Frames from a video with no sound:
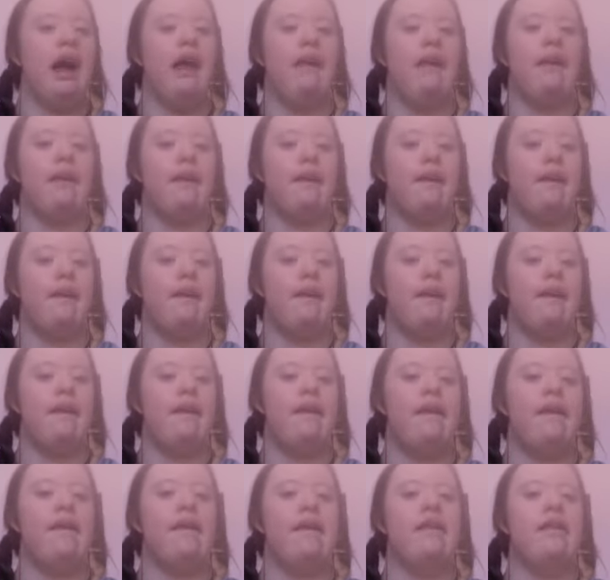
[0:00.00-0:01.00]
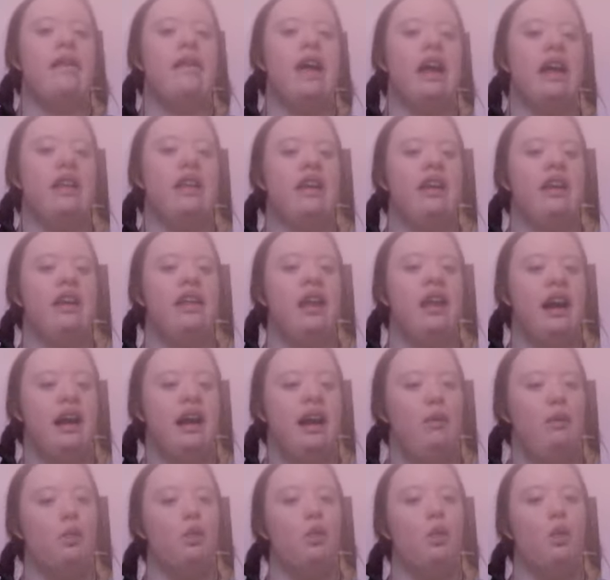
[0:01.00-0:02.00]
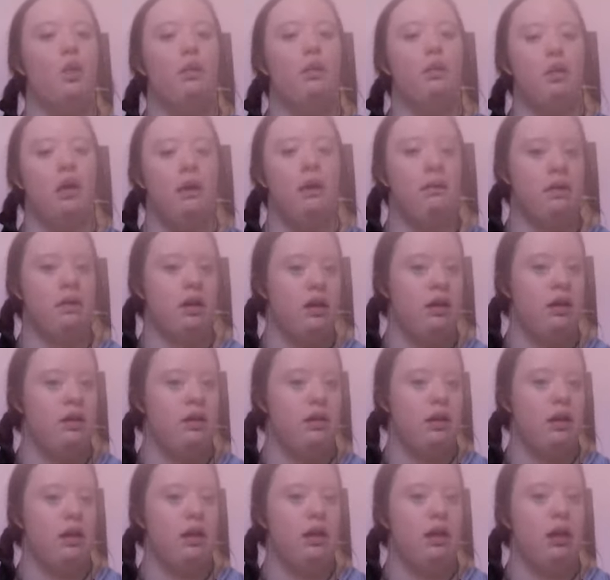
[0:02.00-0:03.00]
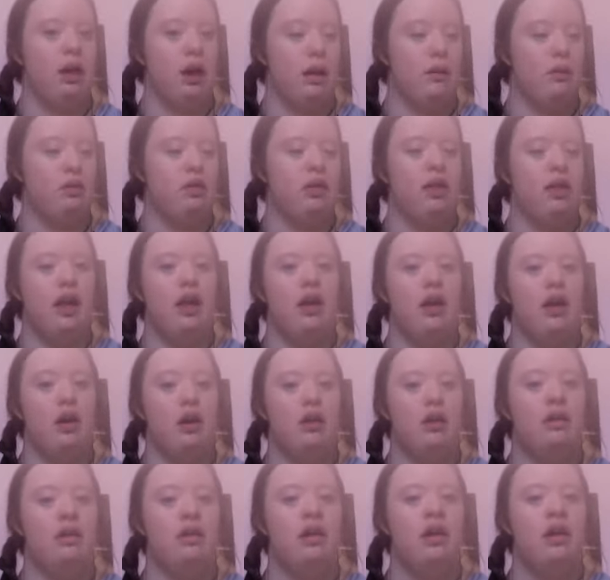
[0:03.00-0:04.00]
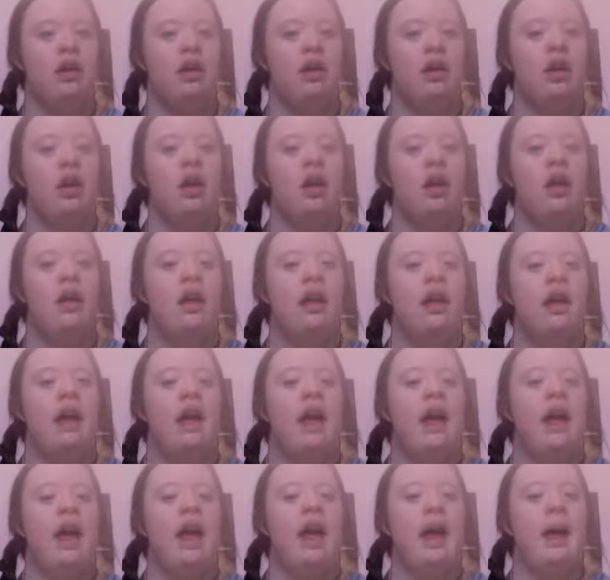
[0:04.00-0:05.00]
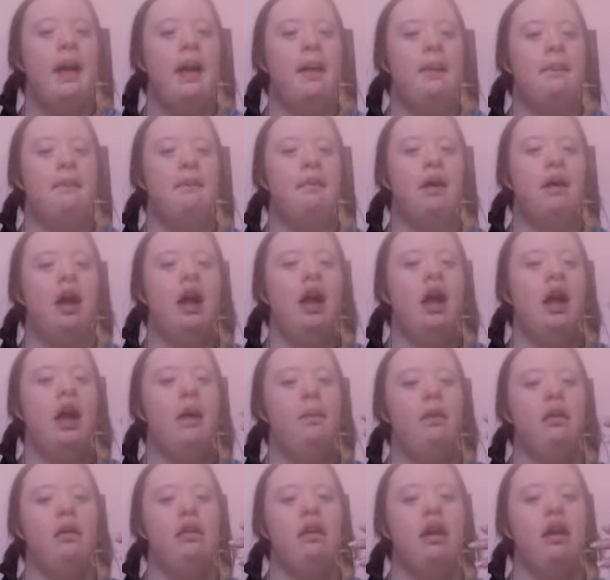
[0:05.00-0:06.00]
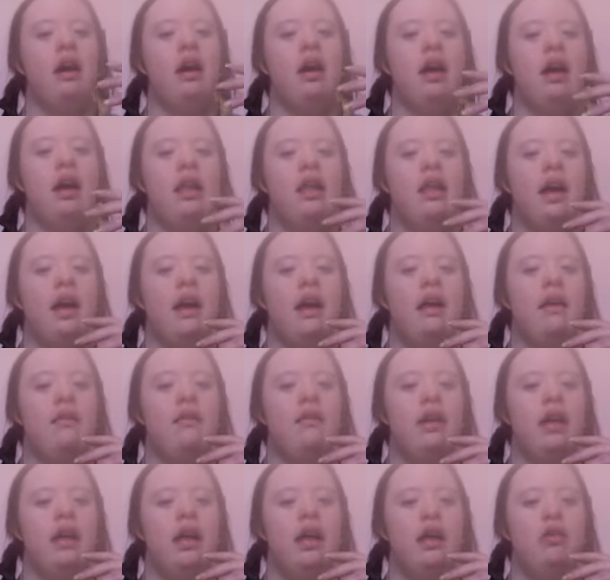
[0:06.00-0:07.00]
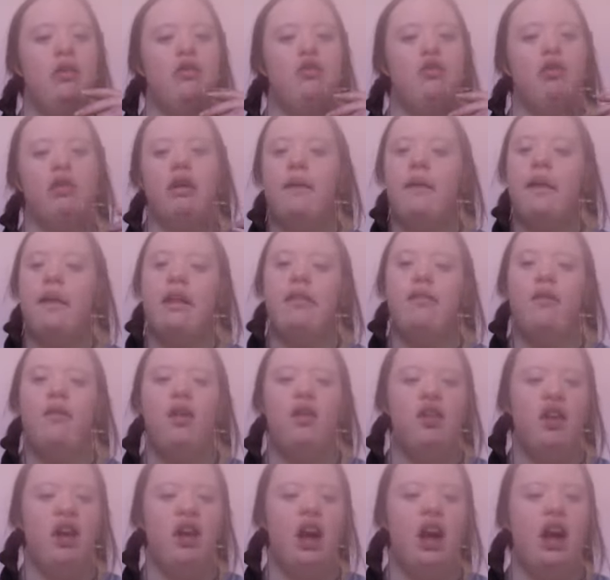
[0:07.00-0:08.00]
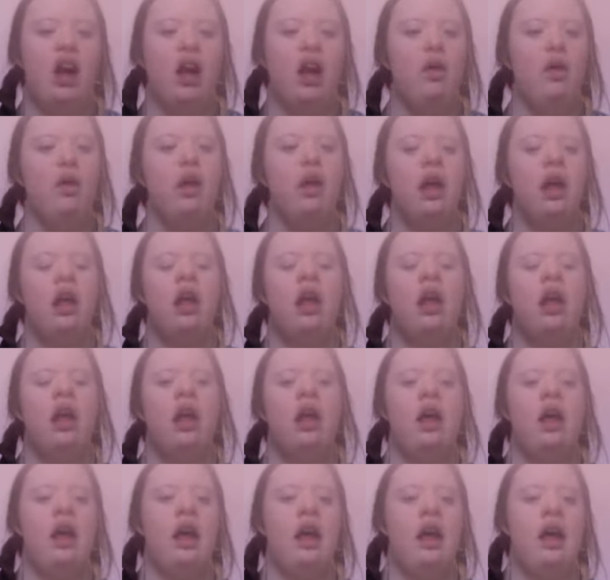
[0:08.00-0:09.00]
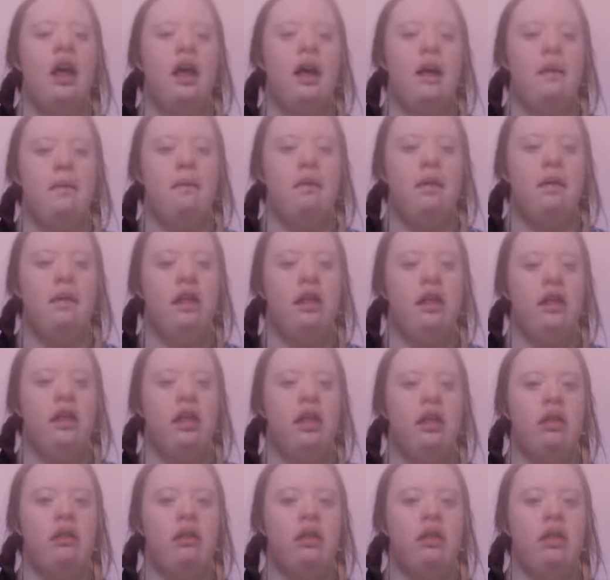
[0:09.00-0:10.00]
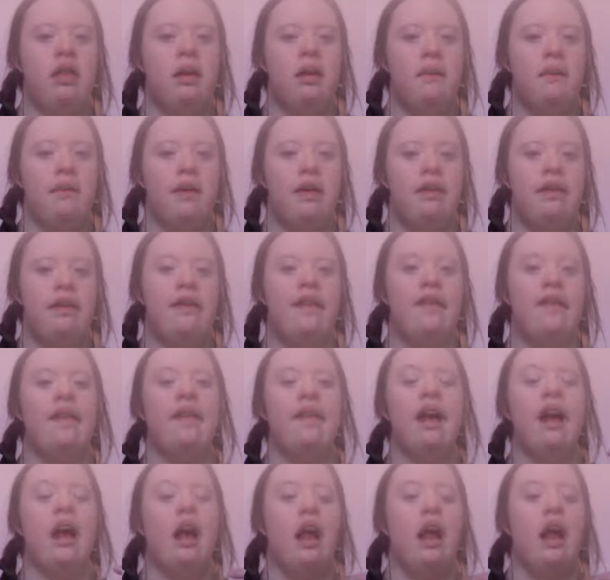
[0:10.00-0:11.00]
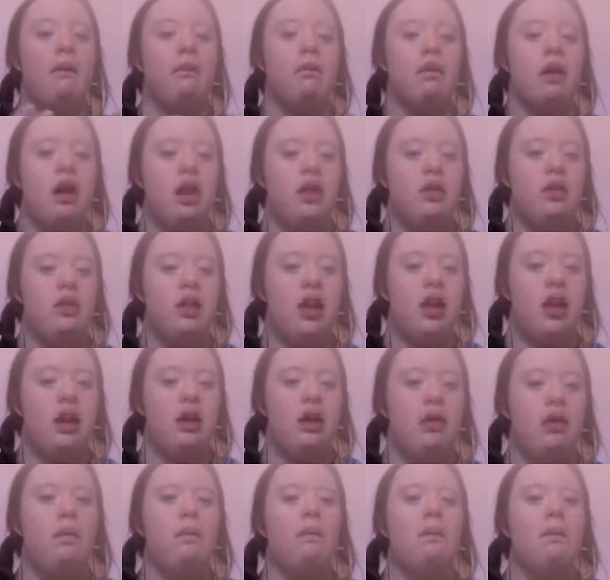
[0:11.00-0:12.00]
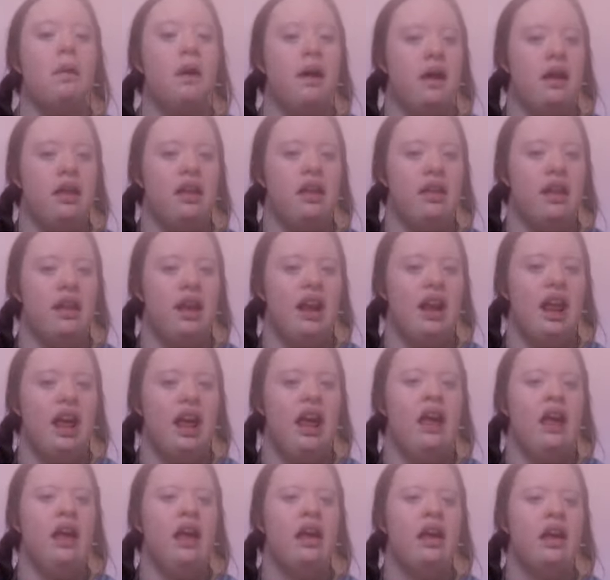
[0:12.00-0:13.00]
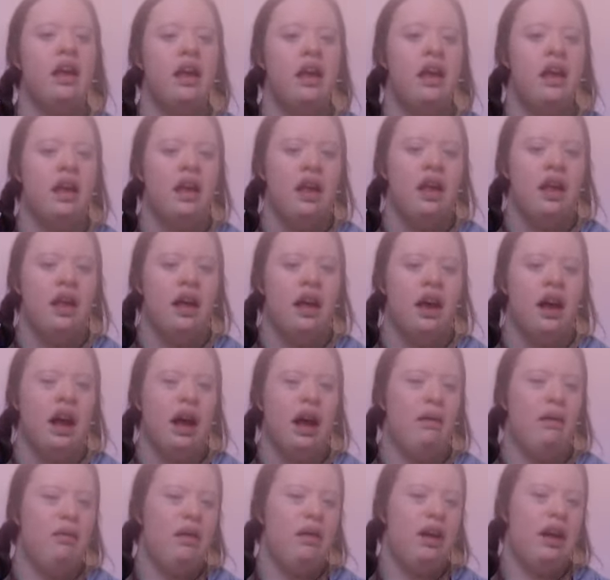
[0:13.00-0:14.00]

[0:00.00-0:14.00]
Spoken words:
and that is exactly what I'm going to do. I hope you guys have enjoyed this video. This is just something that I'm going to do personally. I